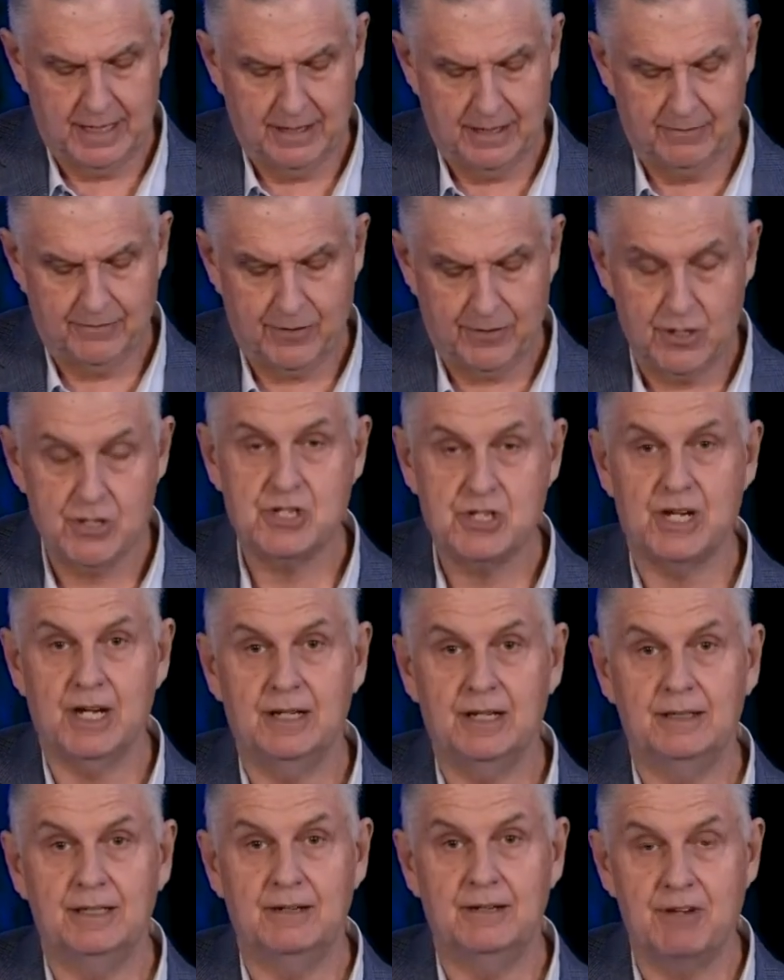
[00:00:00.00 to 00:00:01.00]

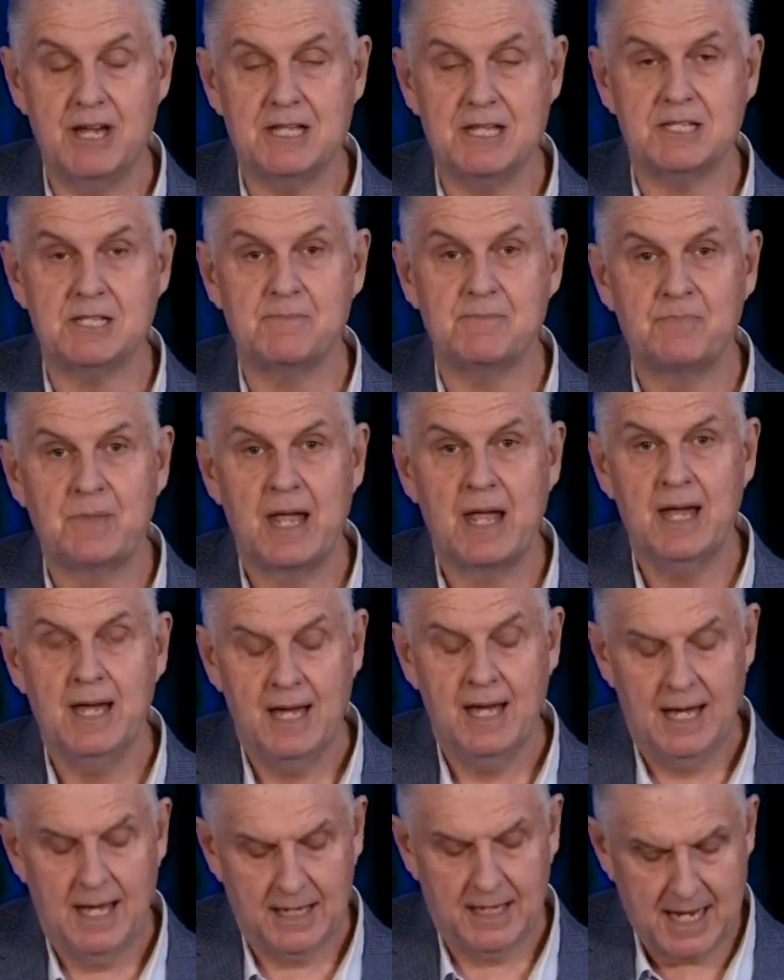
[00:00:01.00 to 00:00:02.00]
future events.
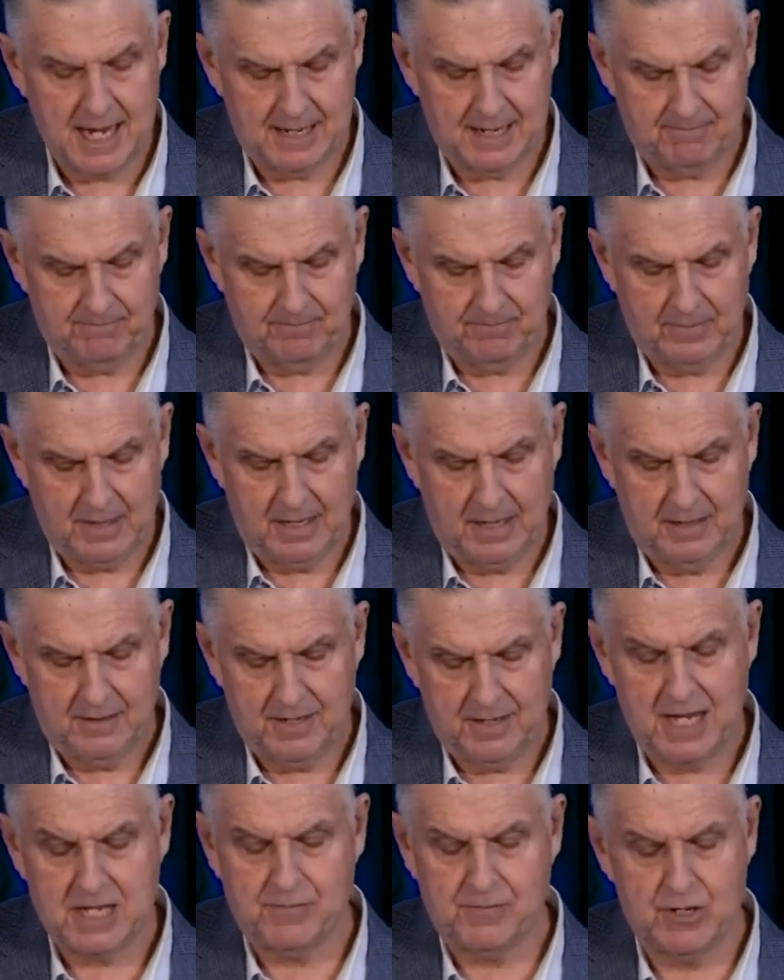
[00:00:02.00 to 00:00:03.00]
Again,
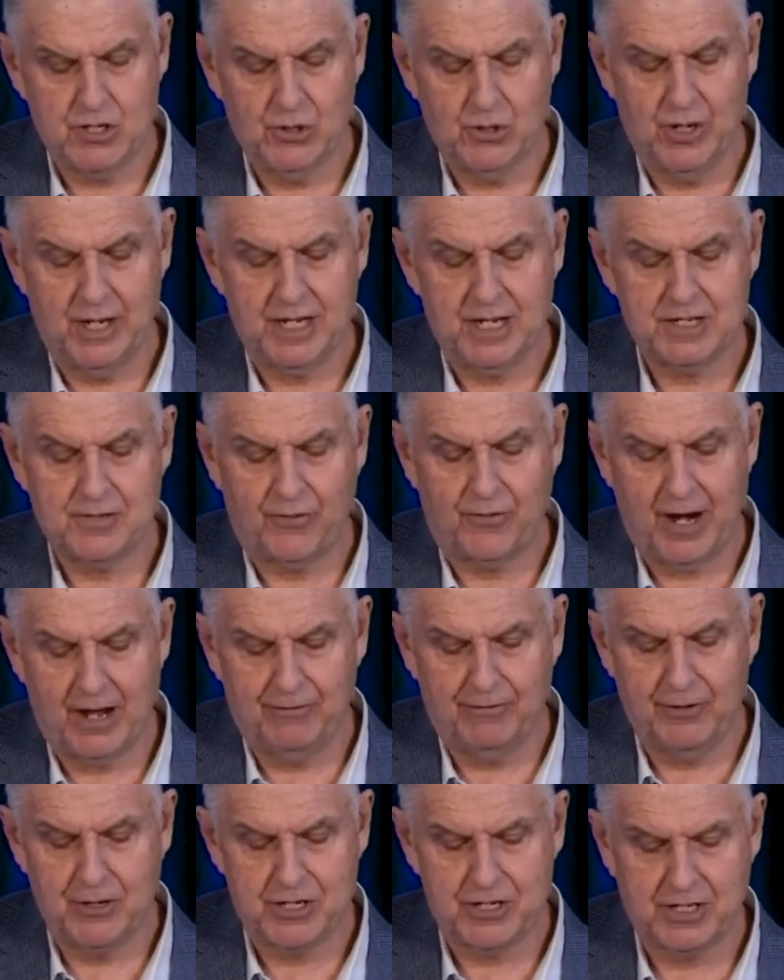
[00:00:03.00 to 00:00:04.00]
thanks for joining us for our
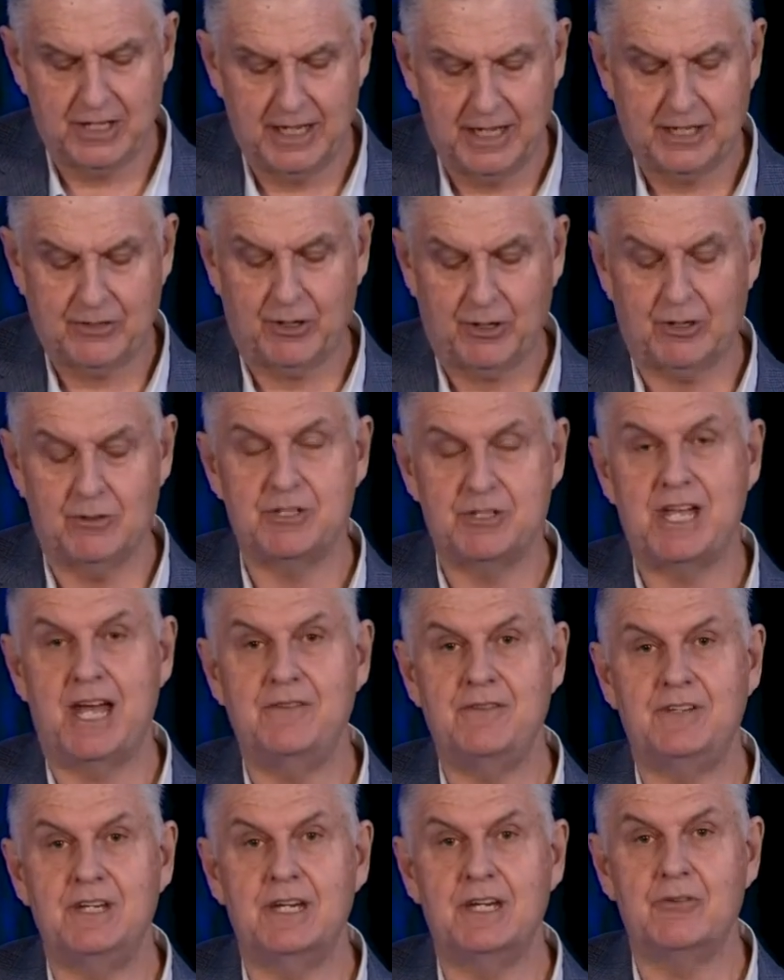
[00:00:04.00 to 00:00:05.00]
first Electrical
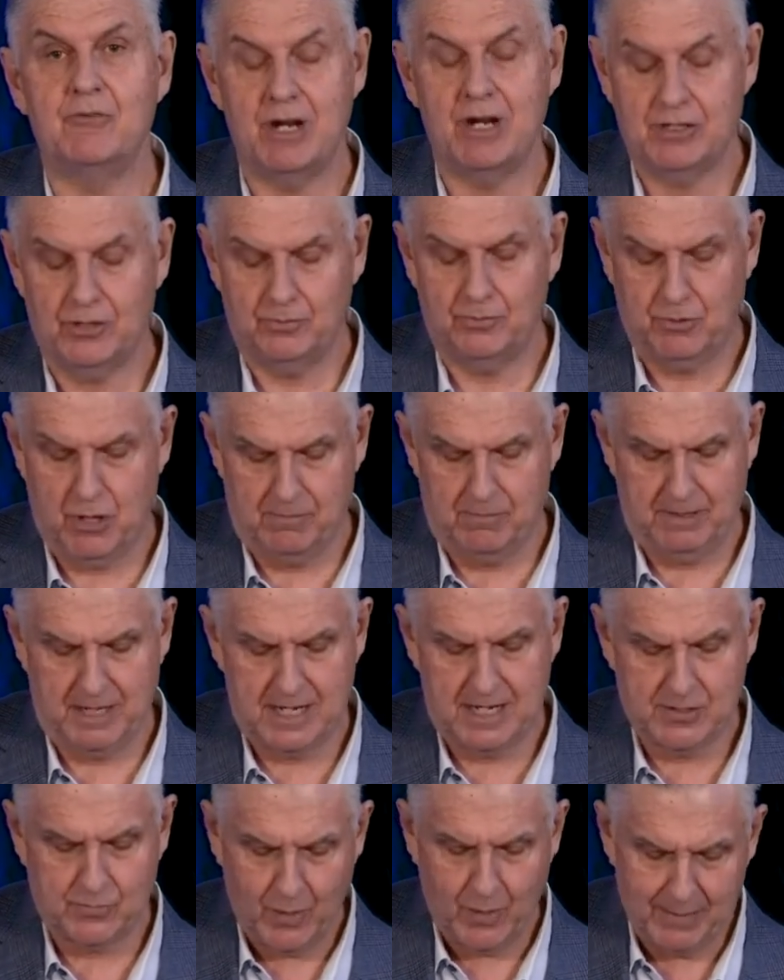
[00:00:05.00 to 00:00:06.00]
Safety in Rental
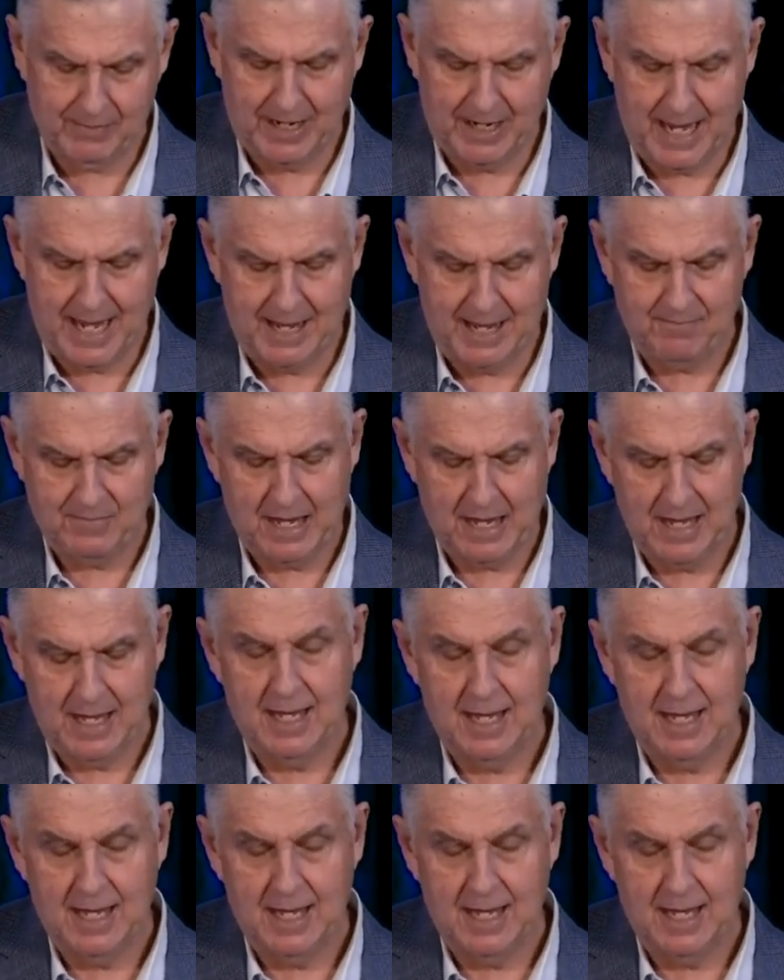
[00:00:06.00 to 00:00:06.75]
Properties webinar.